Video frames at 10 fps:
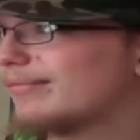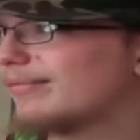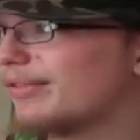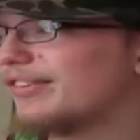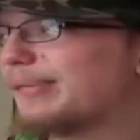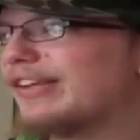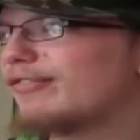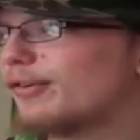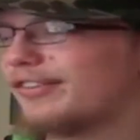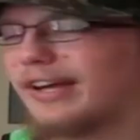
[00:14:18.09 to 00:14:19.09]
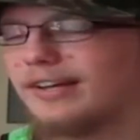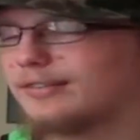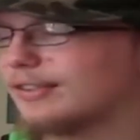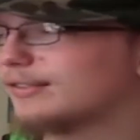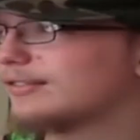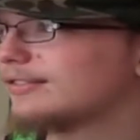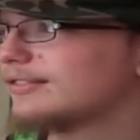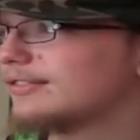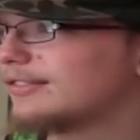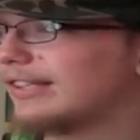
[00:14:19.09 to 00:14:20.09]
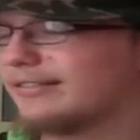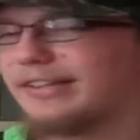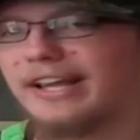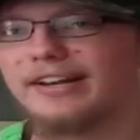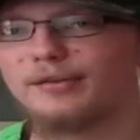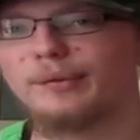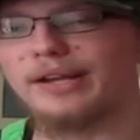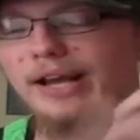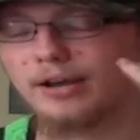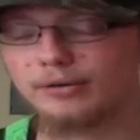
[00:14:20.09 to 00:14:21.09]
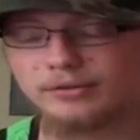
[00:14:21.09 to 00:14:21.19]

the Speed Force, I don't know. I can't explain how.